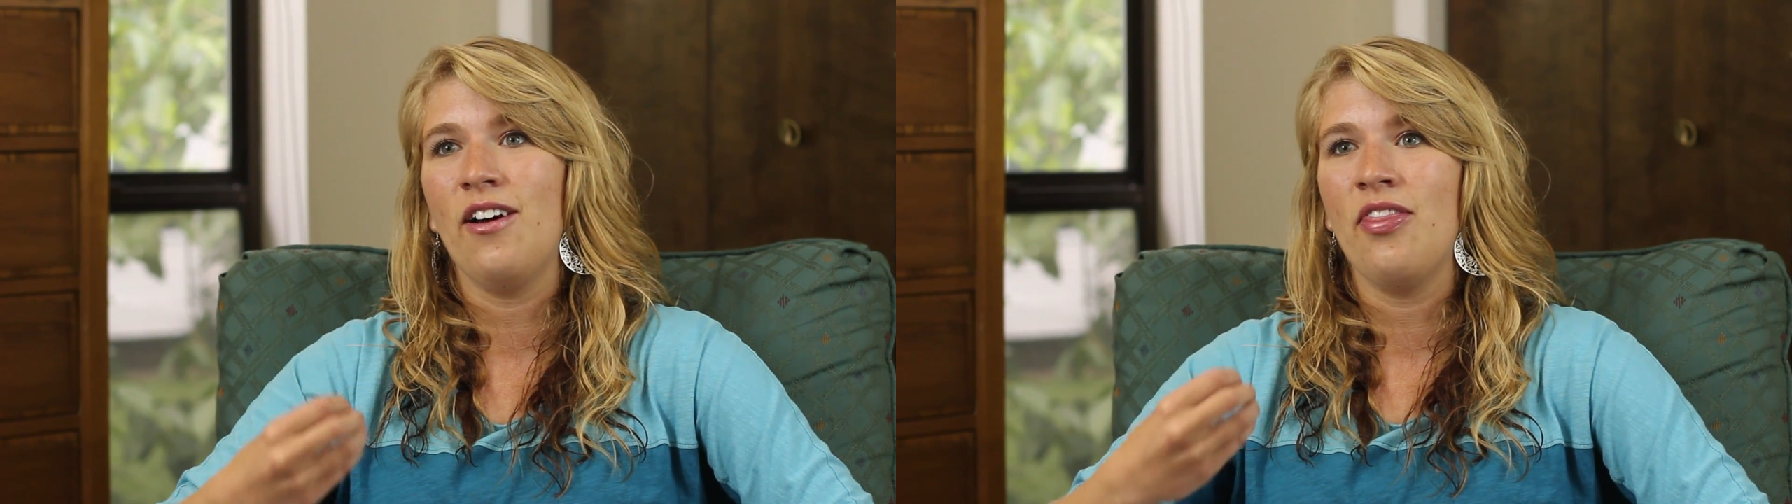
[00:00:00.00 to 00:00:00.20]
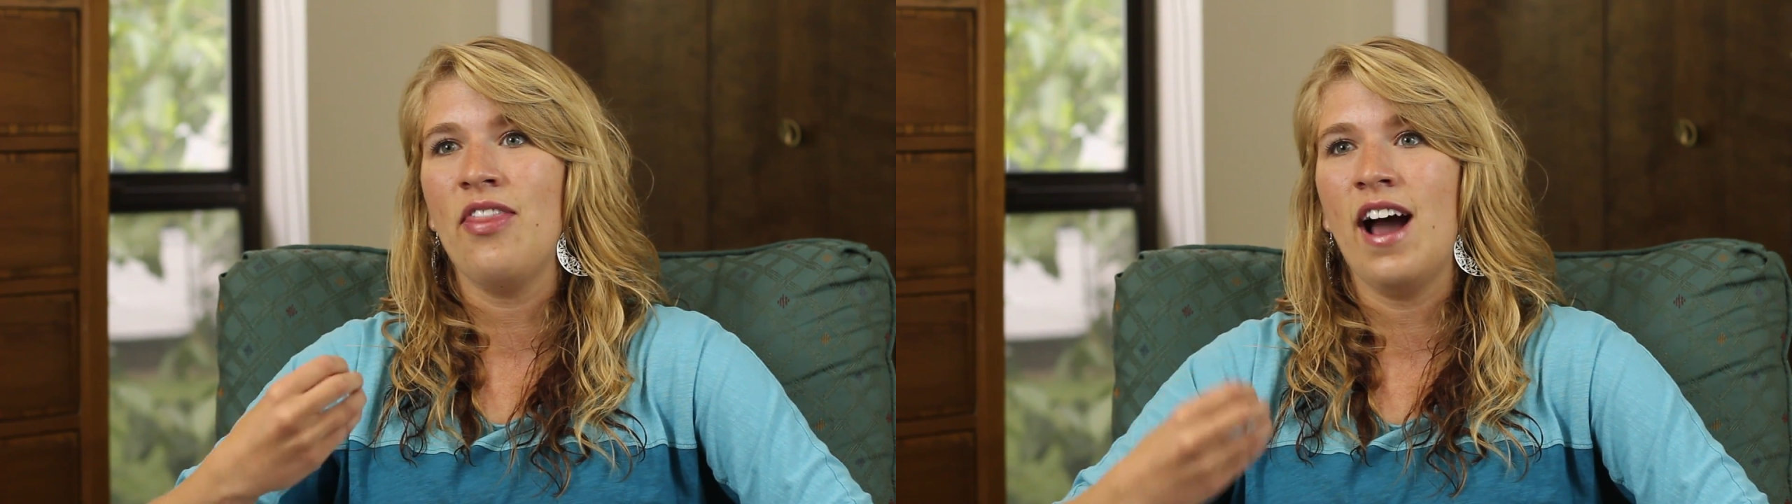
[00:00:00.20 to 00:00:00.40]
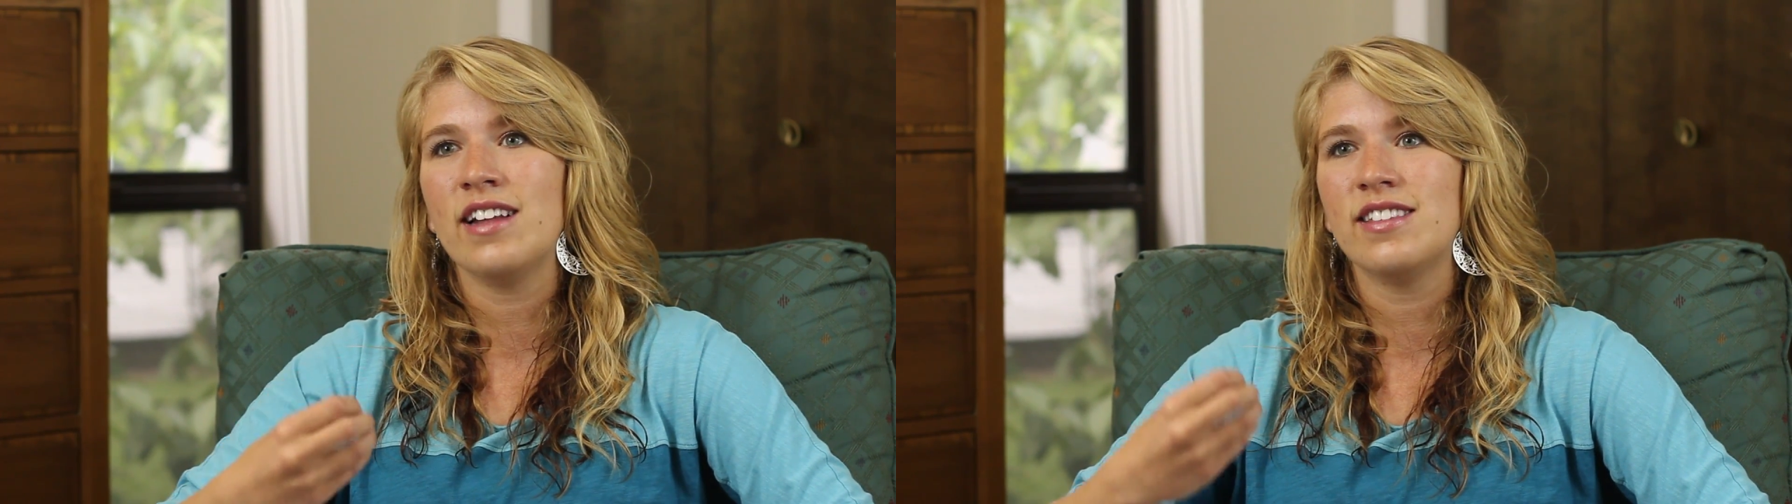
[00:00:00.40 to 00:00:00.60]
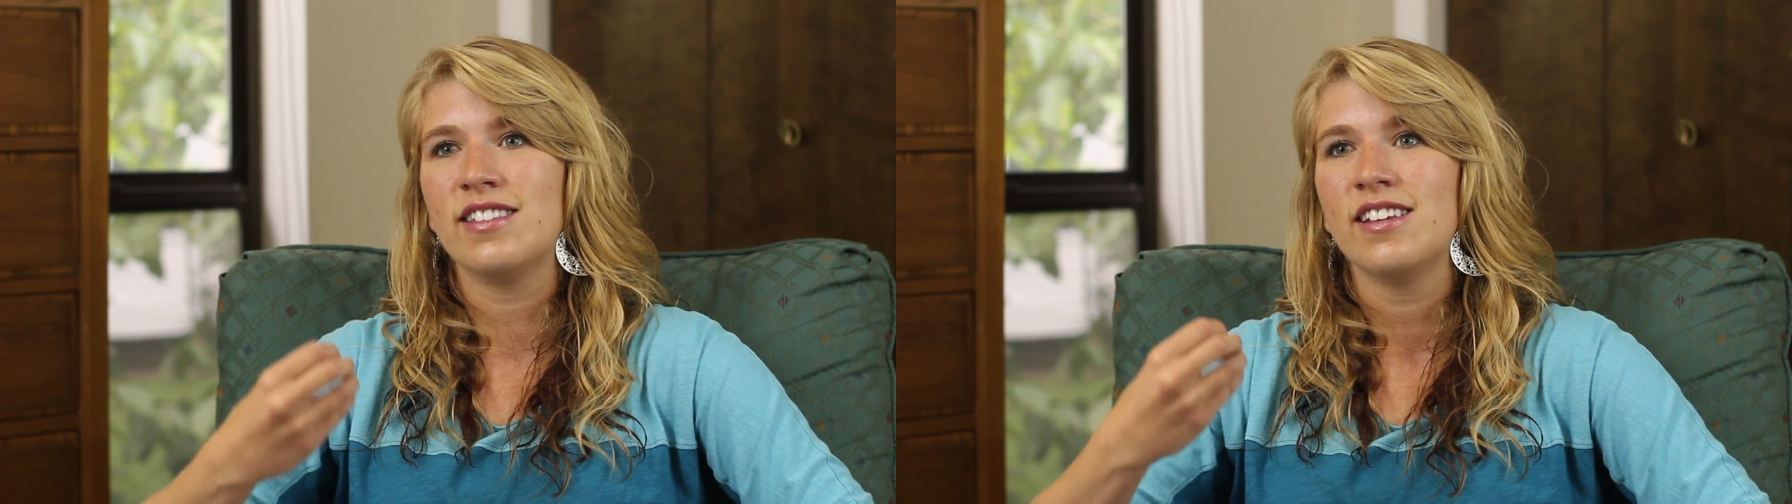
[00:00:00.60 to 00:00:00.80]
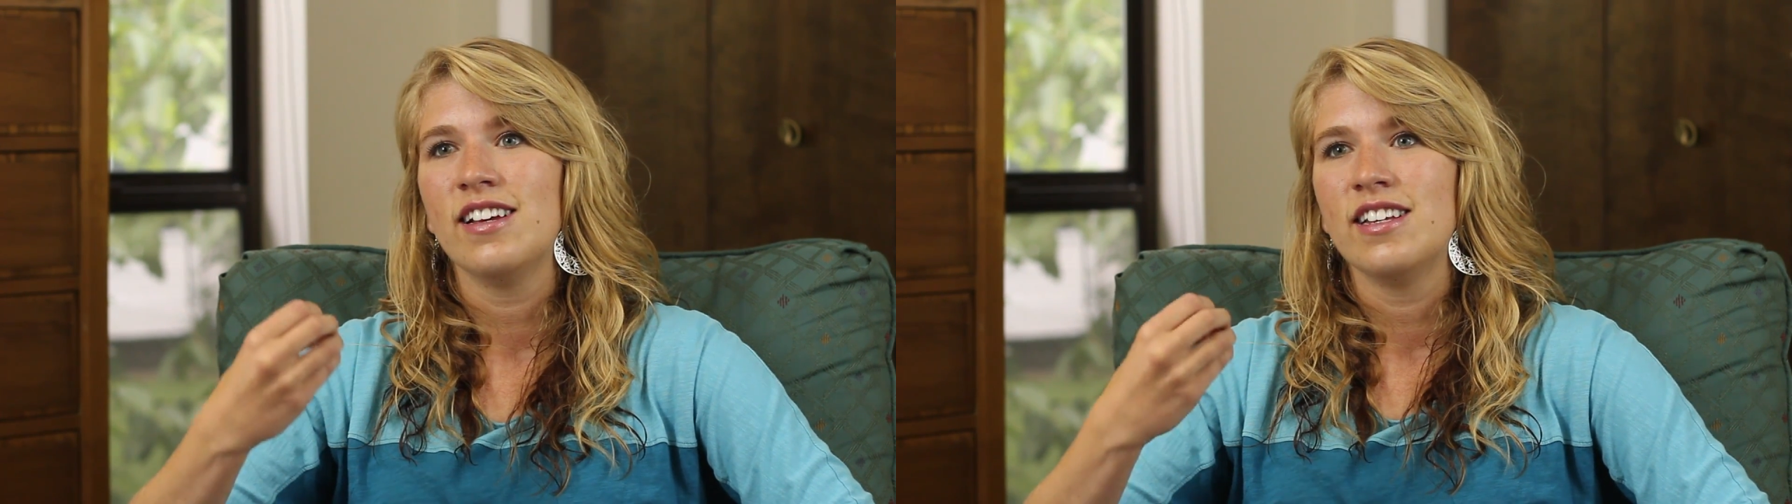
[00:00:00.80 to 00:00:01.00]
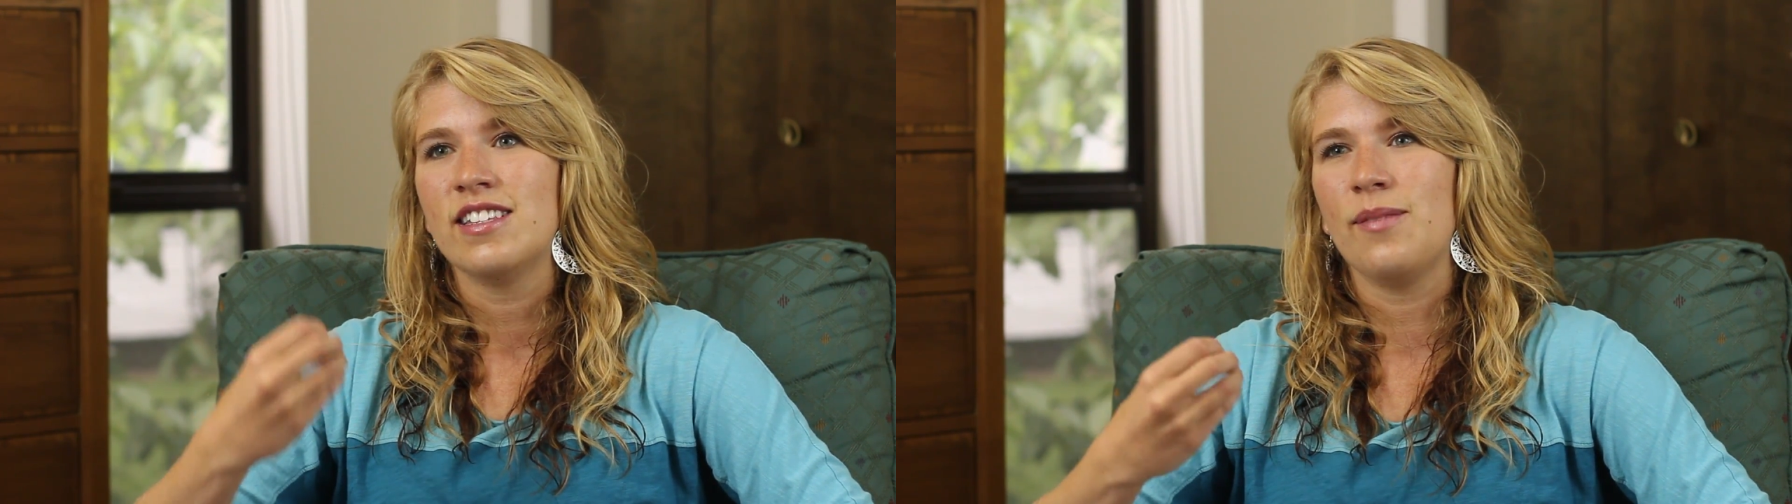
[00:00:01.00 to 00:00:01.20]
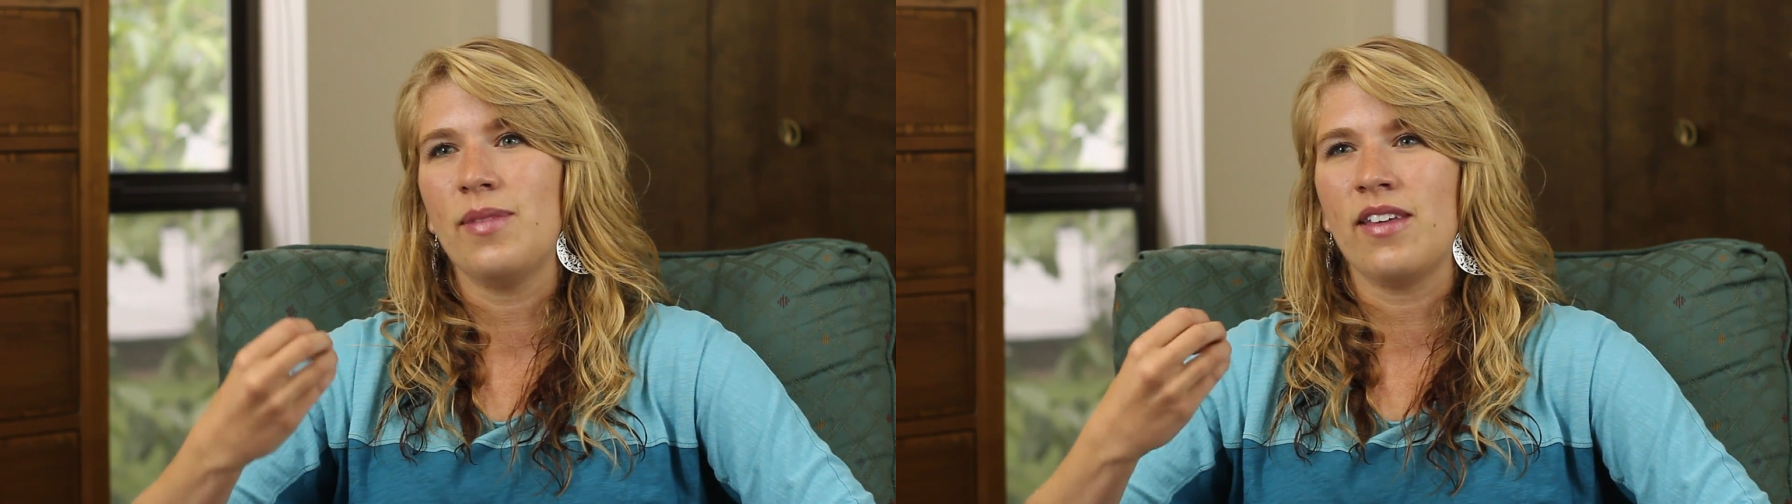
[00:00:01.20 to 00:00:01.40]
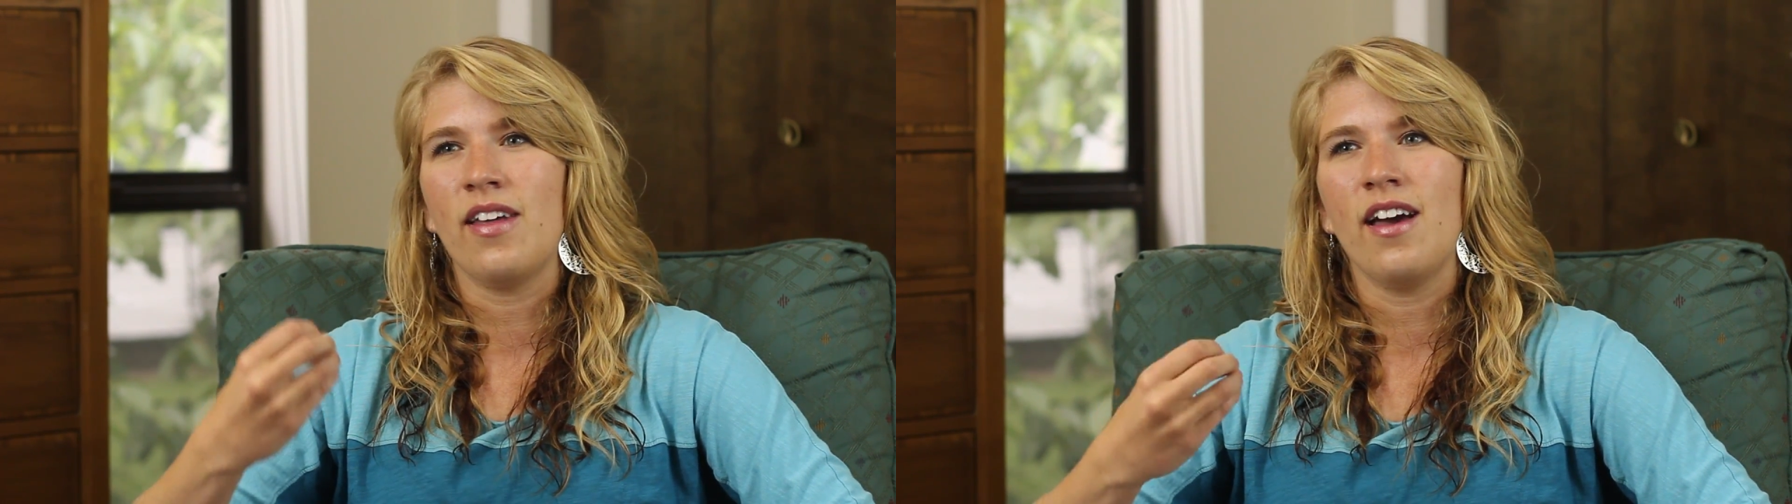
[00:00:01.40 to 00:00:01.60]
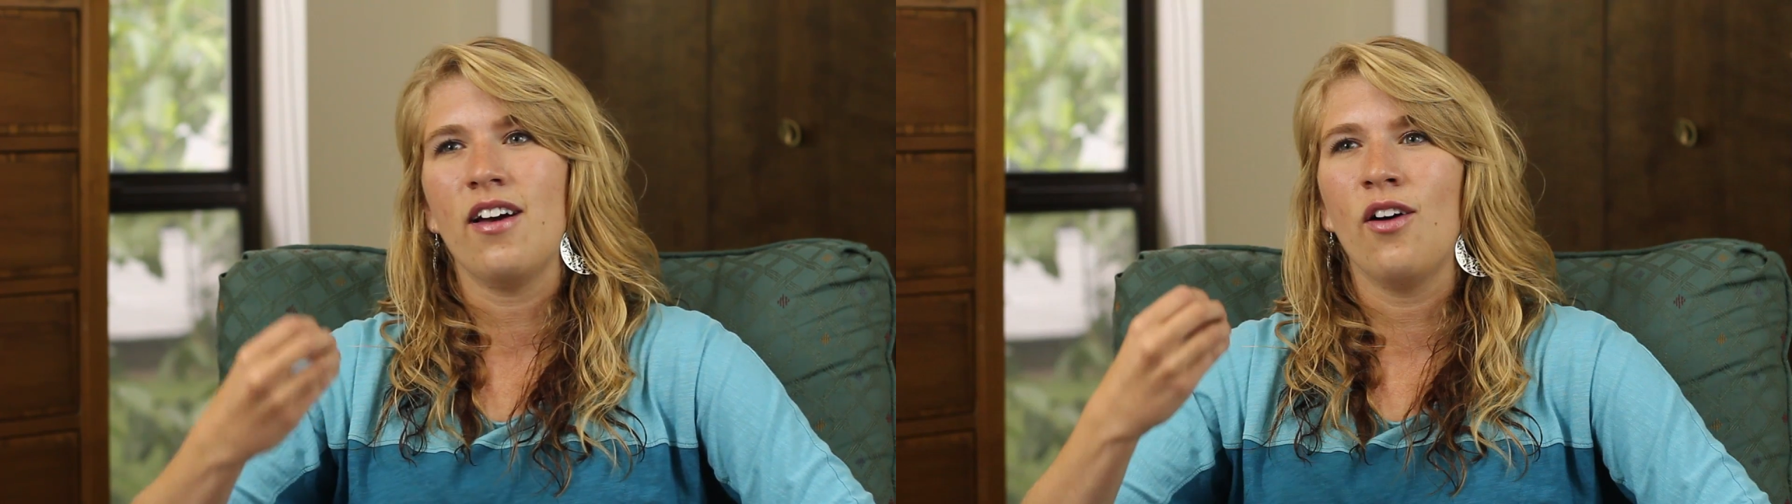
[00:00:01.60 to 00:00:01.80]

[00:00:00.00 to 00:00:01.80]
And that's something that